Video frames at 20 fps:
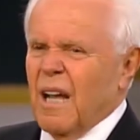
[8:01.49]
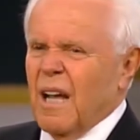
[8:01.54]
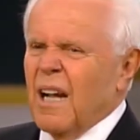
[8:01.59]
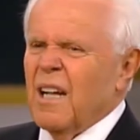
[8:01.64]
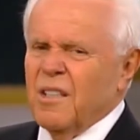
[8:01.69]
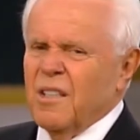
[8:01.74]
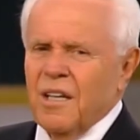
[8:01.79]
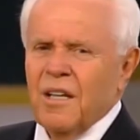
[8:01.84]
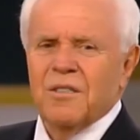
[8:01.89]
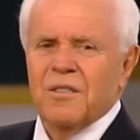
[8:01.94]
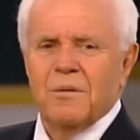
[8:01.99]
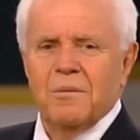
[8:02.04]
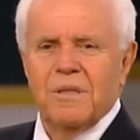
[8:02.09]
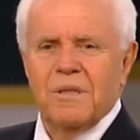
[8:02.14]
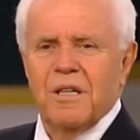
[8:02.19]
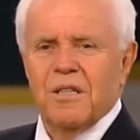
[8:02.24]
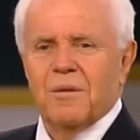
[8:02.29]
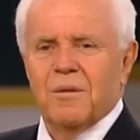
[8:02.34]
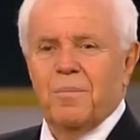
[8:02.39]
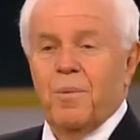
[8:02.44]
I could tell she was
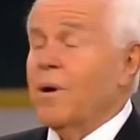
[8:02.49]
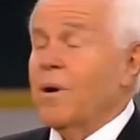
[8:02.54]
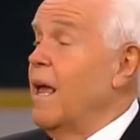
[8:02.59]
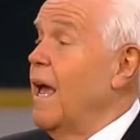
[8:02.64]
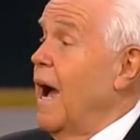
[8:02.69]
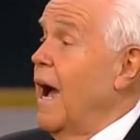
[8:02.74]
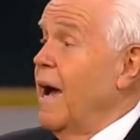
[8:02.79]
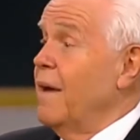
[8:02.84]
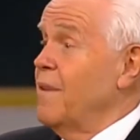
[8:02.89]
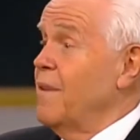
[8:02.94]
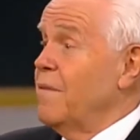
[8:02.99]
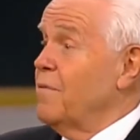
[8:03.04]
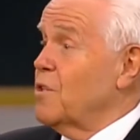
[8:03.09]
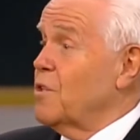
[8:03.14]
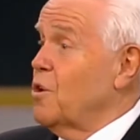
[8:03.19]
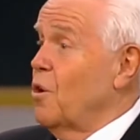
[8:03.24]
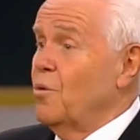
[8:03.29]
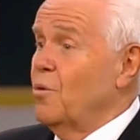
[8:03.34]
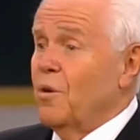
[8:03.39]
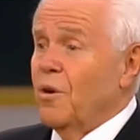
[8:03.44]
disappointed. I never
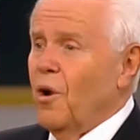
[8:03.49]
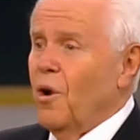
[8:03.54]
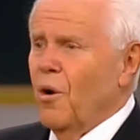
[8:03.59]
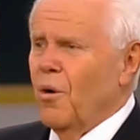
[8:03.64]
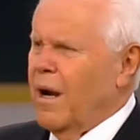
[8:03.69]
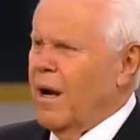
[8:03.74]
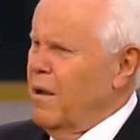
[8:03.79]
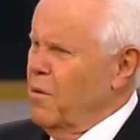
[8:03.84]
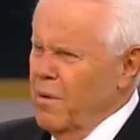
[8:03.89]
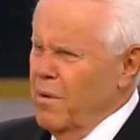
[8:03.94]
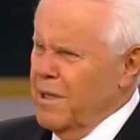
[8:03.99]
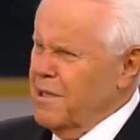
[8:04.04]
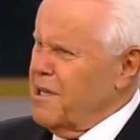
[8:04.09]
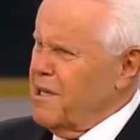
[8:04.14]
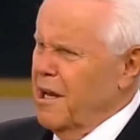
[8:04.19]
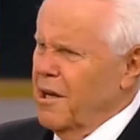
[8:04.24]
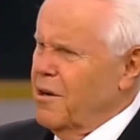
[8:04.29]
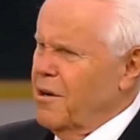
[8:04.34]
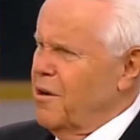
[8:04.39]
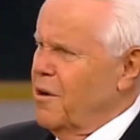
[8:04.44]
told her no. I don't want to
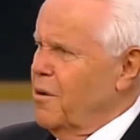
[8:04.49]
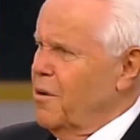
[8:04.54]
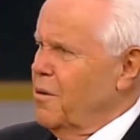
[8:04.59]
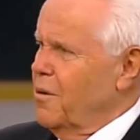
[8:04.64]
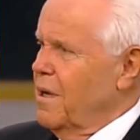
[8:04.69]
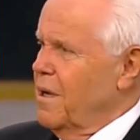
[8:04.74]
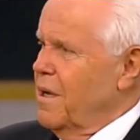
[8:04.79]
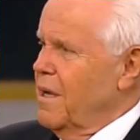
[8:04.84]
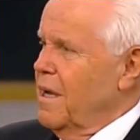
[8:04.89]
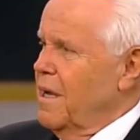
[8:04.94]
tell her no.